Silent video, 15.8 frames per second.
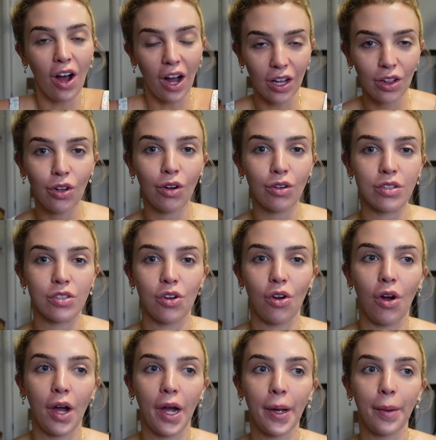a long
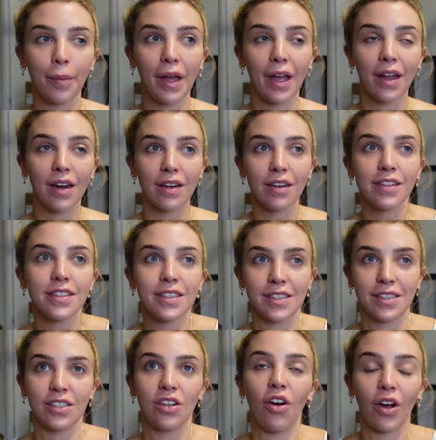time and
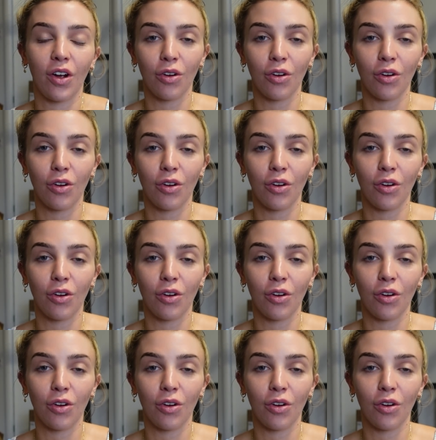I